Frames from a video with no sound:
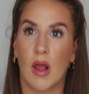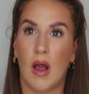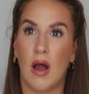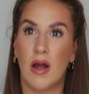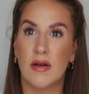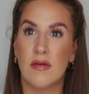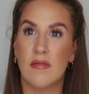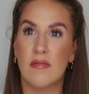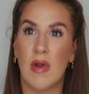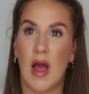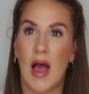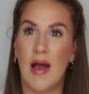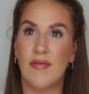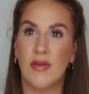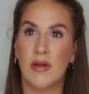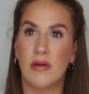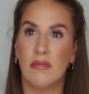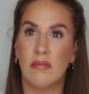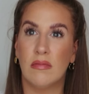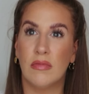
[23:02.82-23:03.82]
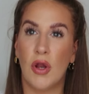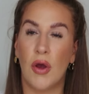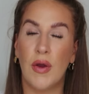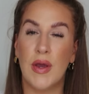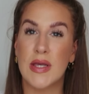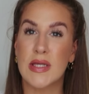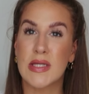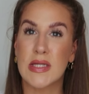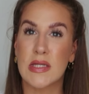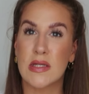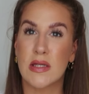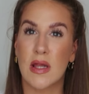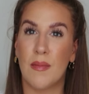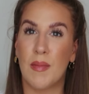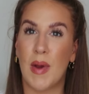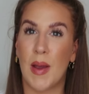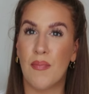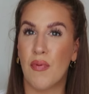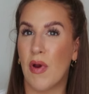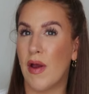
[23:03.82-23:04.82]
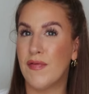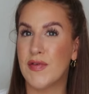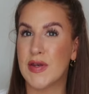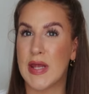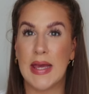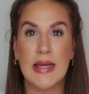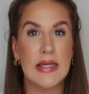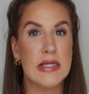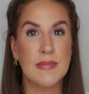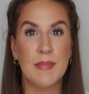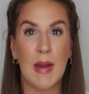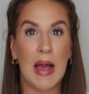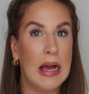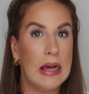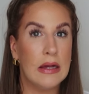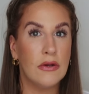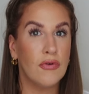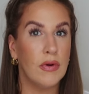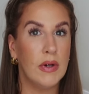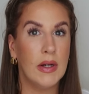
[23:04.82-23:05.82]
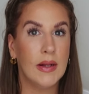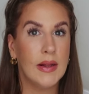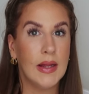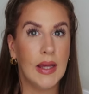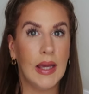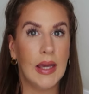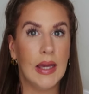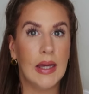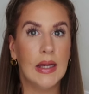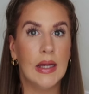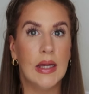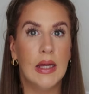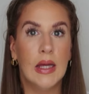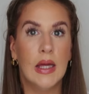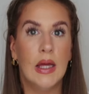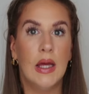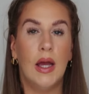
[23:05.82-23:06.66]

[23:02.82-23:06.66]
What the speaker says: I haven't noticed that my breath tastes bad or anything.